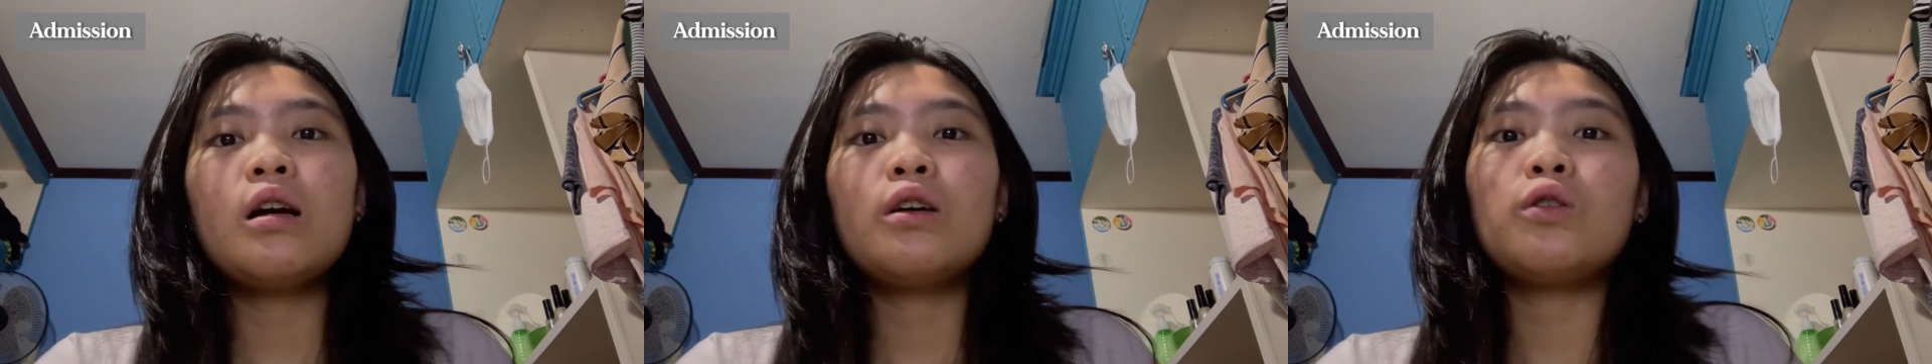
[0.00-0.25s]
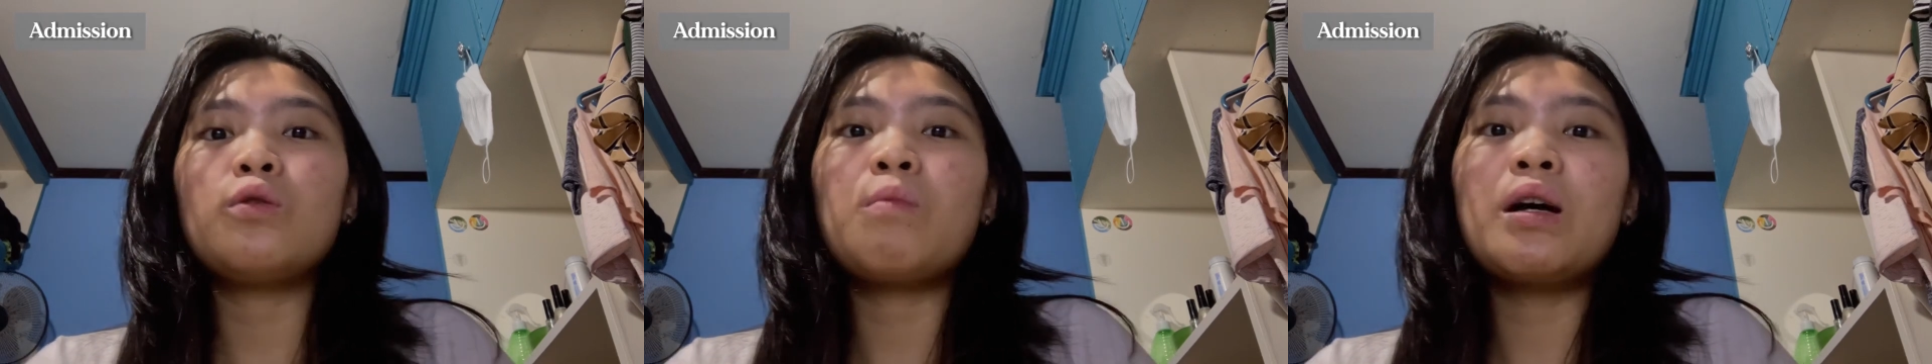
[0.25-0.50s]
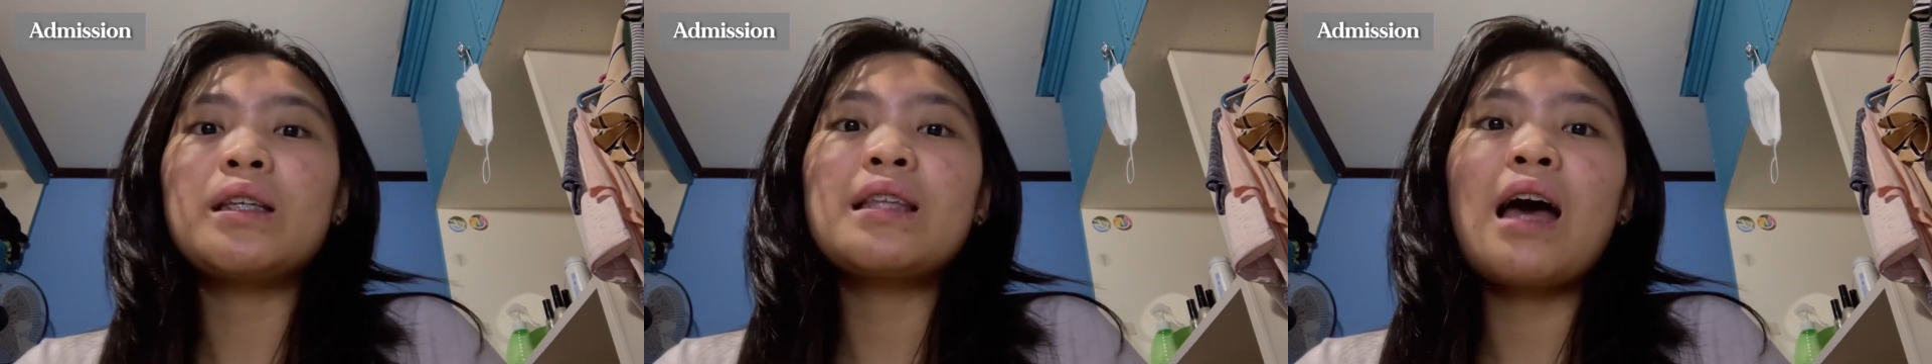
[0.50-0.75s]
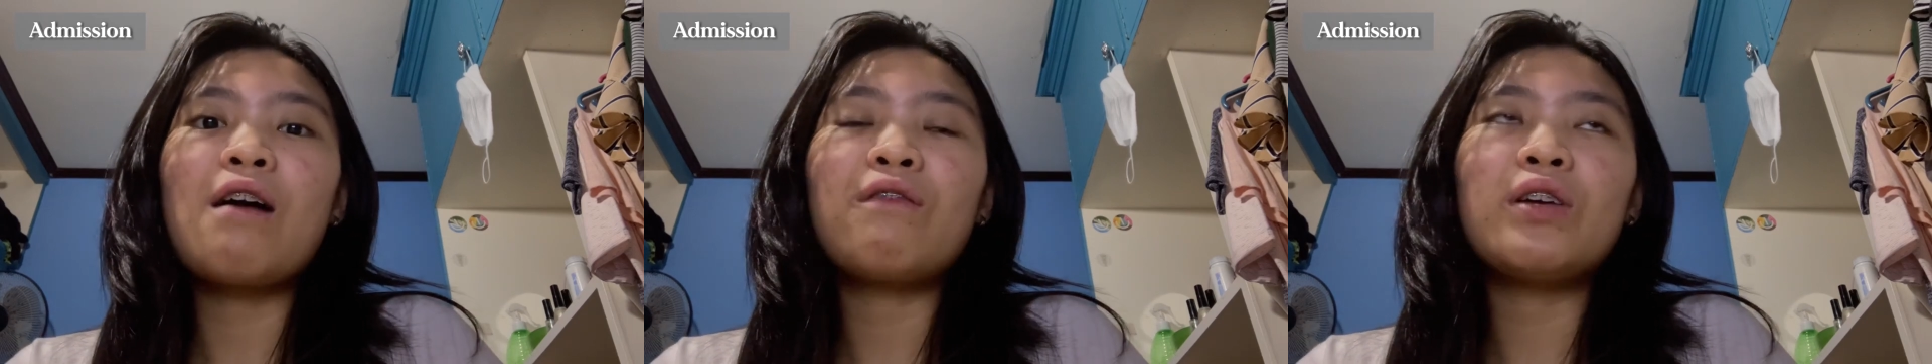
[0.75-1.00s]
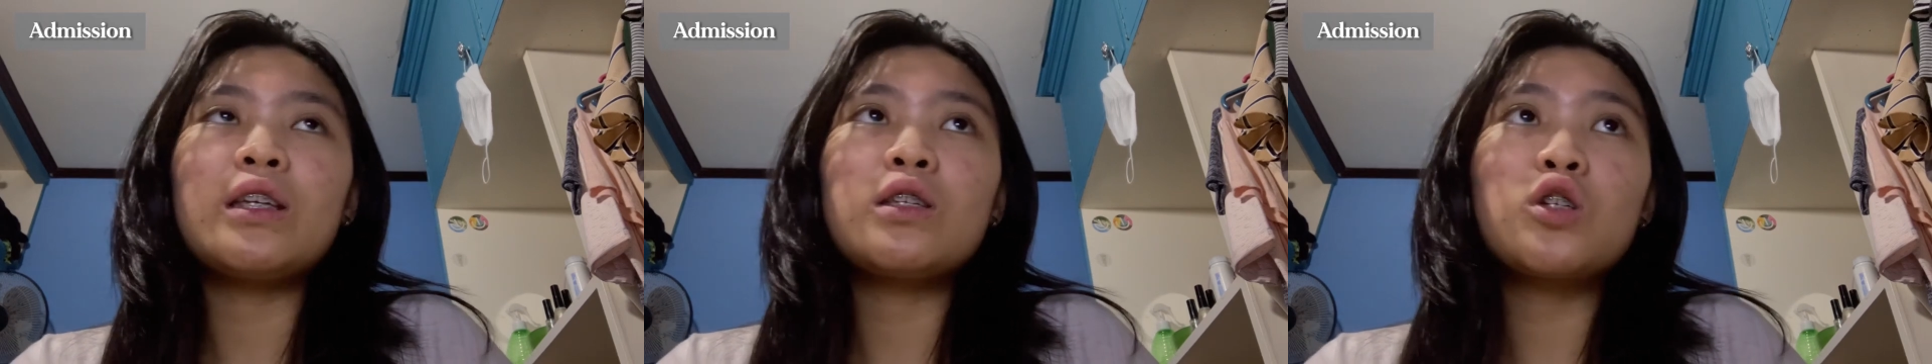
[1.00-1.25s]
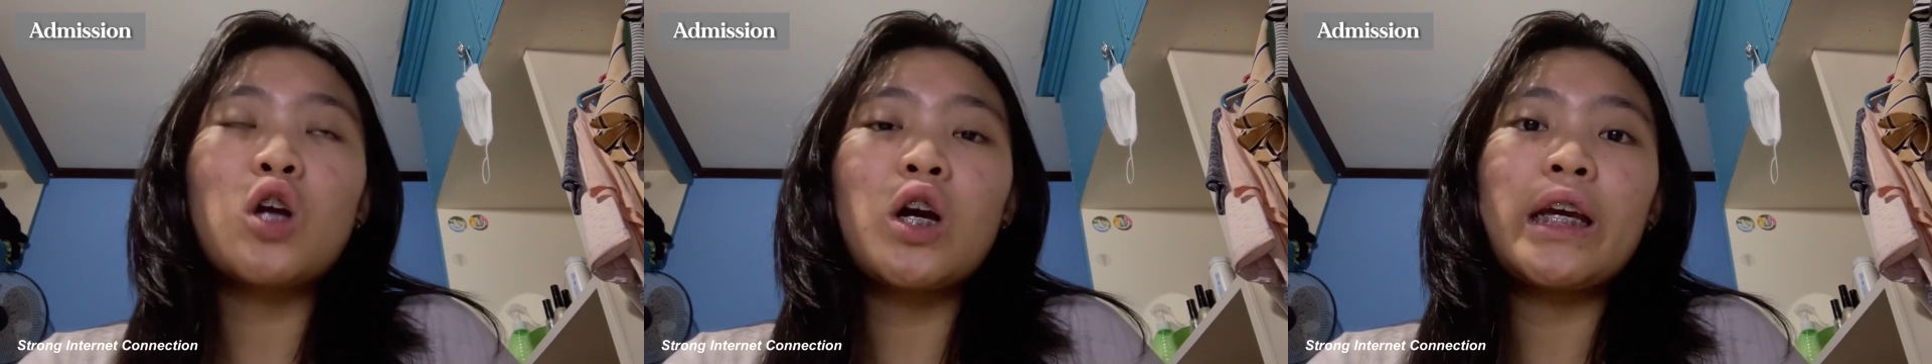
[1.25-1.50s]
you must have a
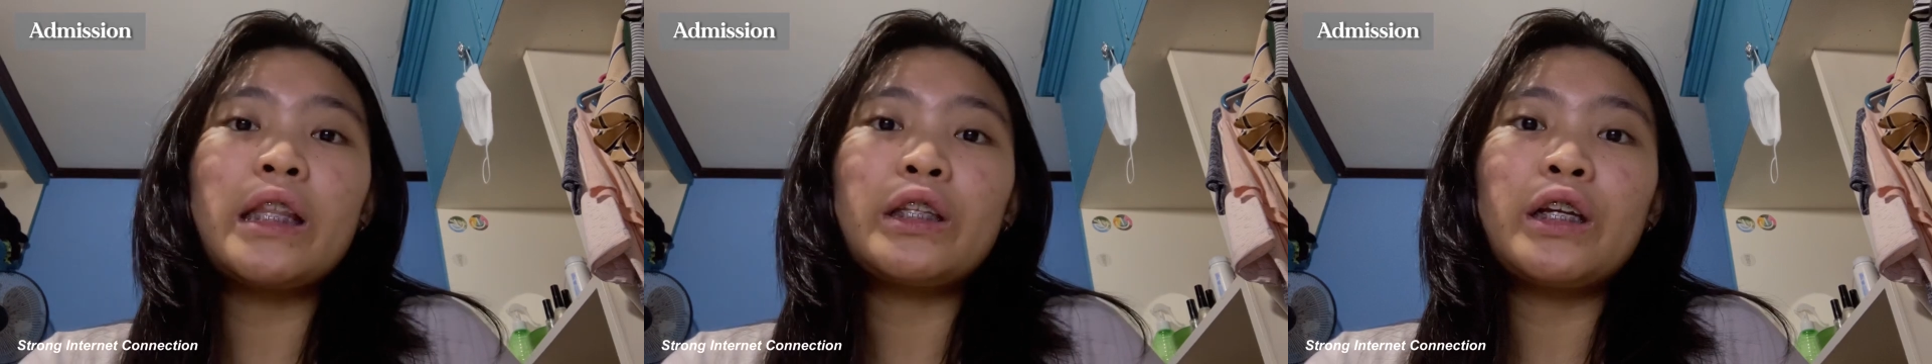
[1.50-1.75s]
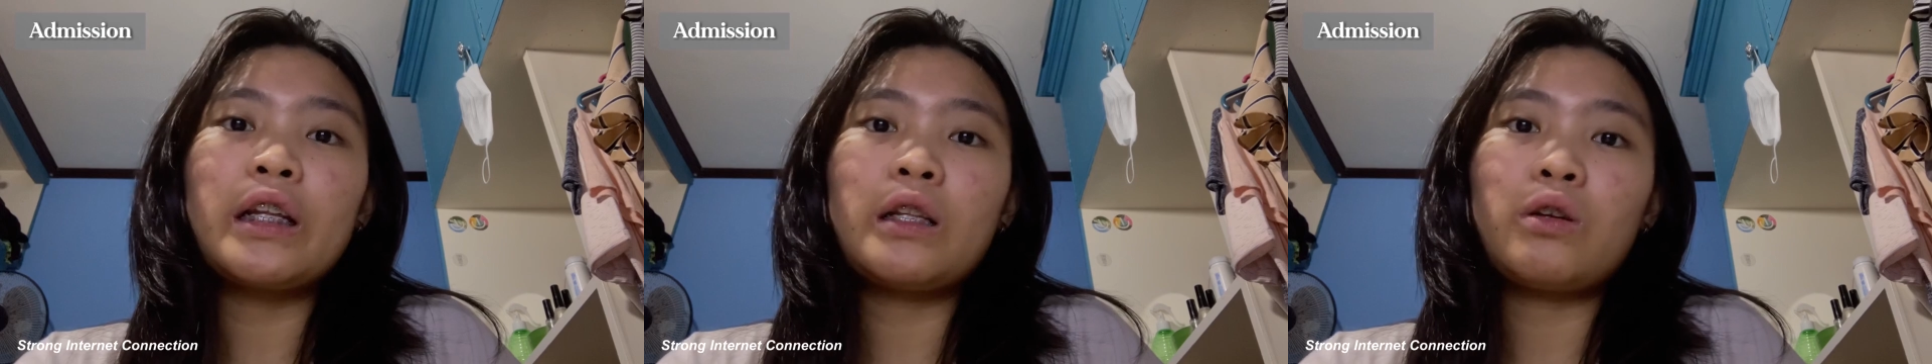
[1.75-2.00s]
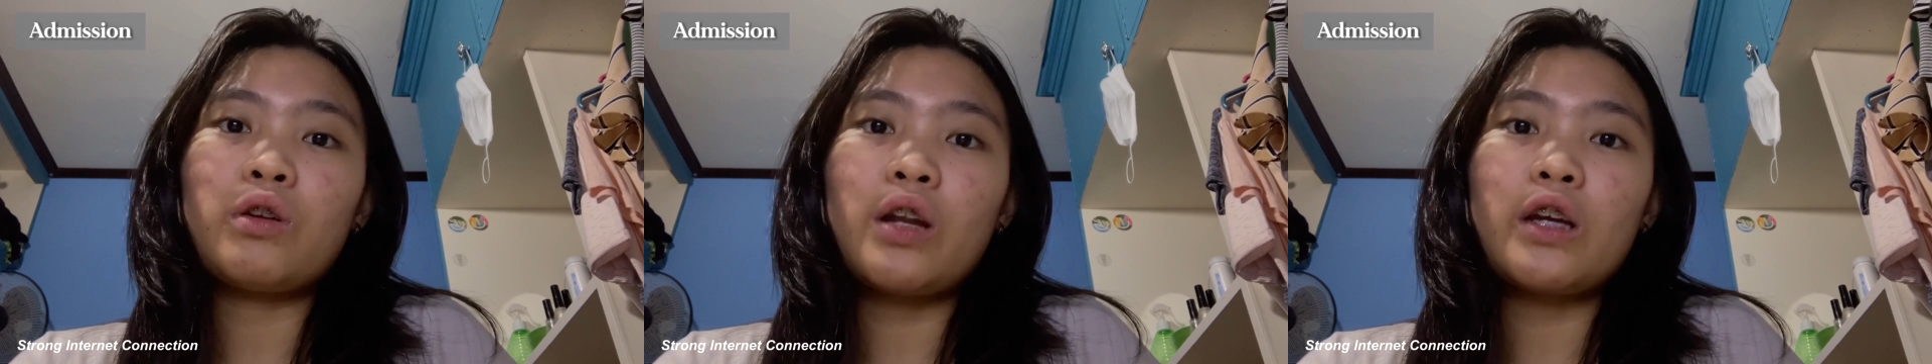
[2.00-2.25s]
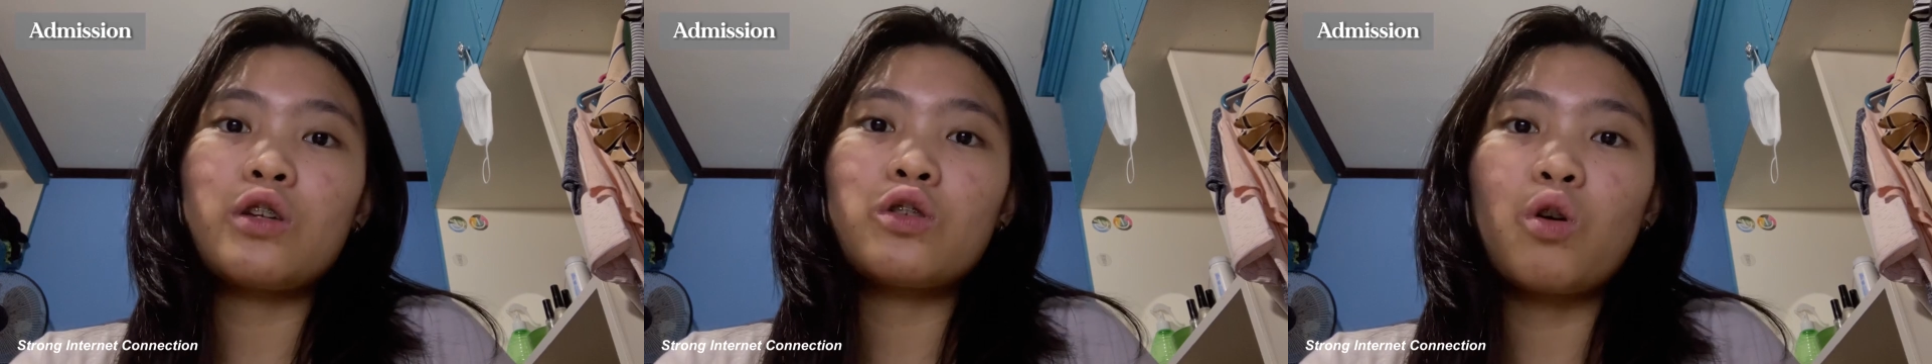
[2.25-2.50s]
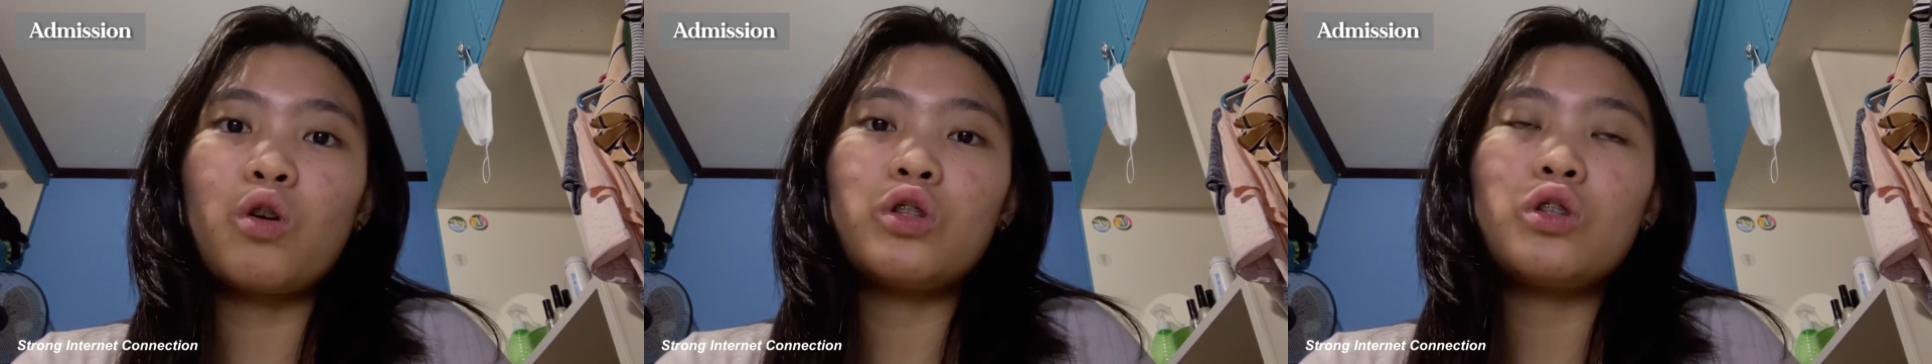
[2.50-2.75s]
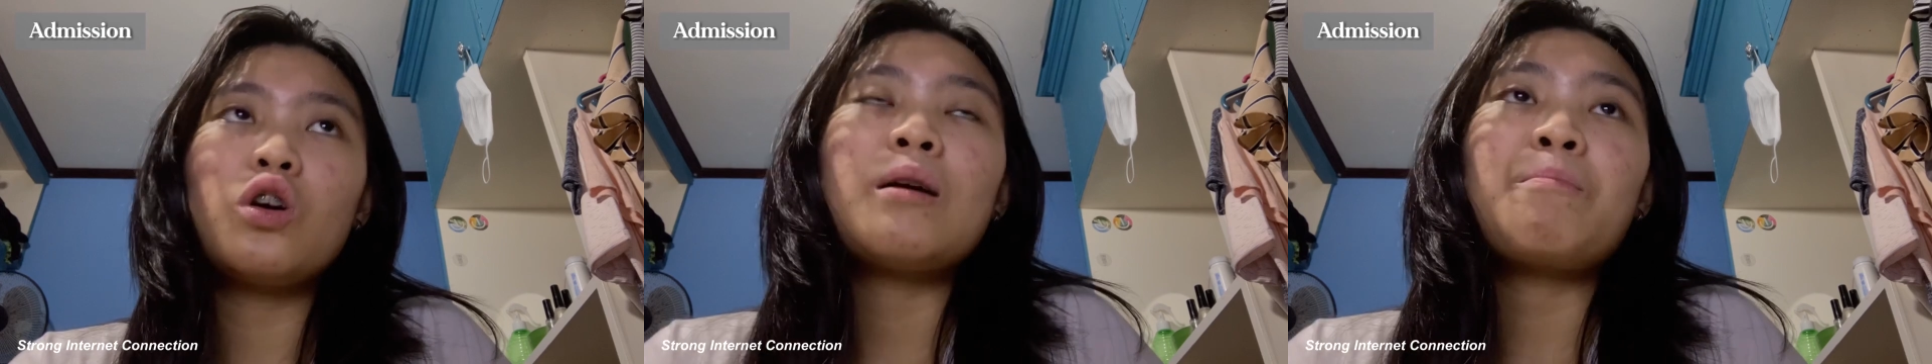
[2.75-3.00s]
strong internet connection.